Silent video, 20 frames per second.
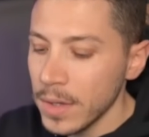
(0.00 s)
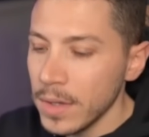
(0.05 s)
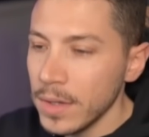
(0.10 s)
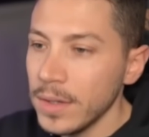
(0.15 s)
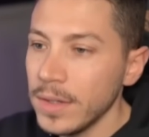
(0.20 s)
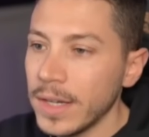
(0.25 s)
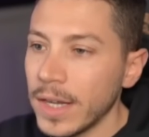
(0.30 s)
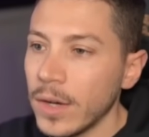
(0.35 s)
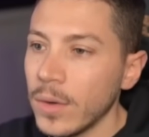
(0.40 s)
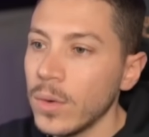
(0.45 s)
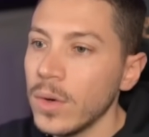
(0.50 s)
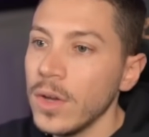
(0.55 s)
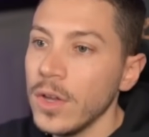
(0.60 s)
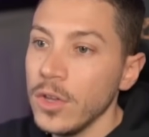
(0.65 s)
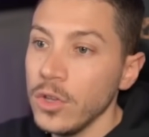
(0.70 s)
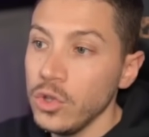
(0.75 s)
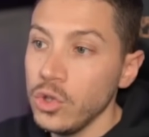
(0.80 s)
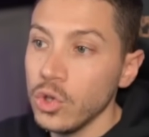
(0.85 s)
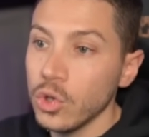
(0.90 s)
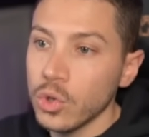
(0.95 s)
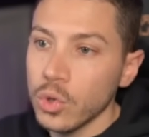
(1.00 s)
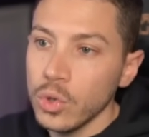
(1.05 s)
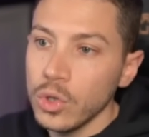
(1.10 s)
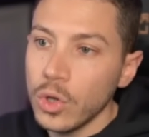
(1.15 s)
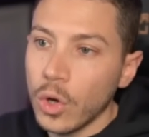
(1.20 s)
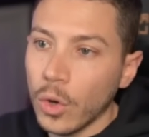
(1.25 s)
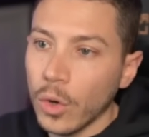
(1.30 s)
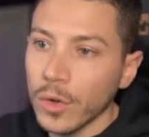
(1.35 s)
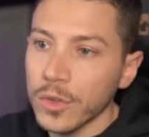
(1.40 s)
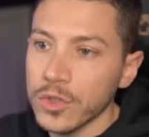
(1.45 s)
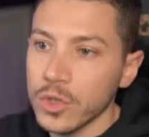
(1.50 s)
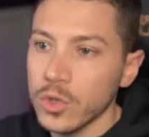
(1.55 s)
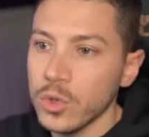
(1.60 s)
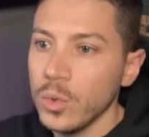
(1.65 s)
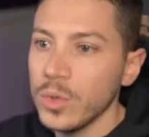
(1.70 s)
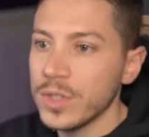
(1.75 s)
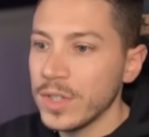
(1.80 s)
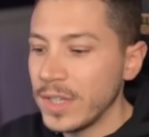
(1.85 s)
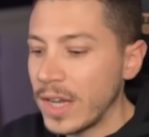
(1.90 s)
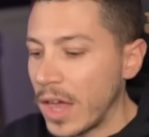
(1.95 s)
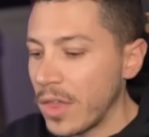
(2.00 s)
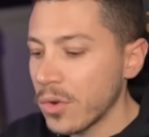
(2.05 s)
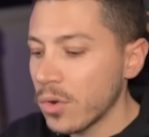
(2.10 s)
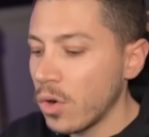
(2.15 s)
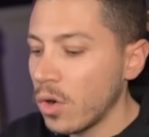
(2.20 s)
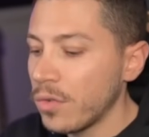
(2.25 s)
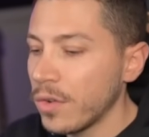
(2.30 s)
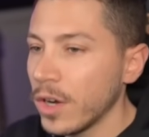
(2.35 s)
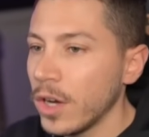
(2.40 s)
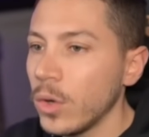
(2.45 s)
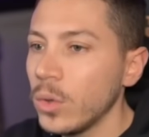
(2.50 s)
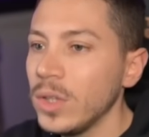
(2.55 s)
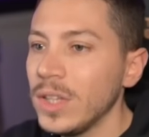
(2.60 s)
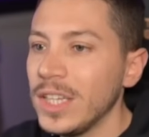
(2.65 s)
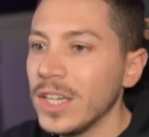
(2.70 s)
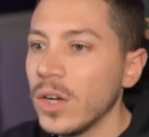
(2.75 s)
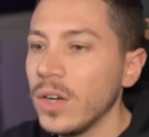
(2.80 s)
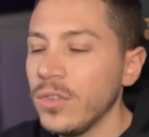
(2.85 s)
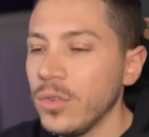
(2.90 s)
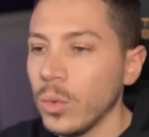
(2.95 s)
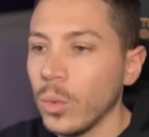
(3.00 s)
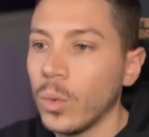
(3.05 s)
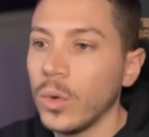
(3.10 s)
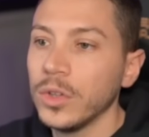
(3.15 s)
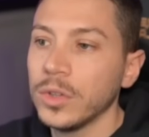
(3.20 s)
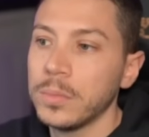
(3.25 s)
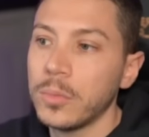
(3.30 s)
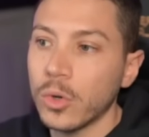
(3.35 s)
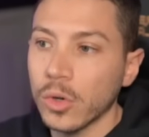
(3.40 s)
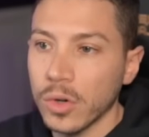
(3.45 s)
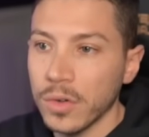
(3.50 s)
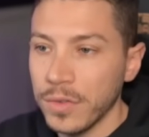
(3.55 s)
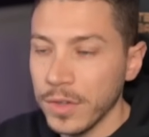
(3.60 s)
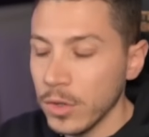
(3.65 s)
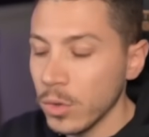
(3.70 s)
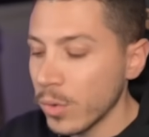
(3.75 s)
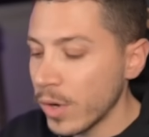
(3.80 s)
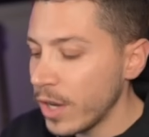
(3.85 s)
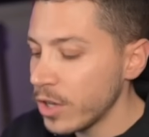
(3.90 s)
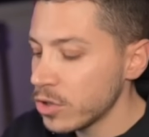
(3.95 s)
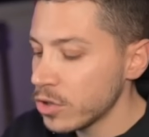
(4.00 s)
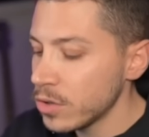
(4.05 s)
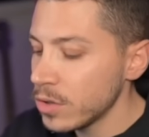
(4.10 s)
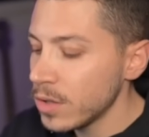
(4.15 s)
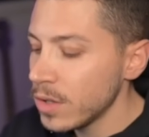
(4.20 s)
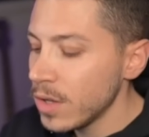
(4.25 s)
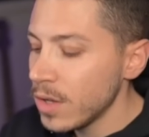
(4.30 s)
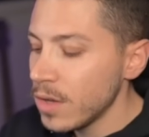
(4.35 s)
Now, you could also use another overload here if you want more configuration.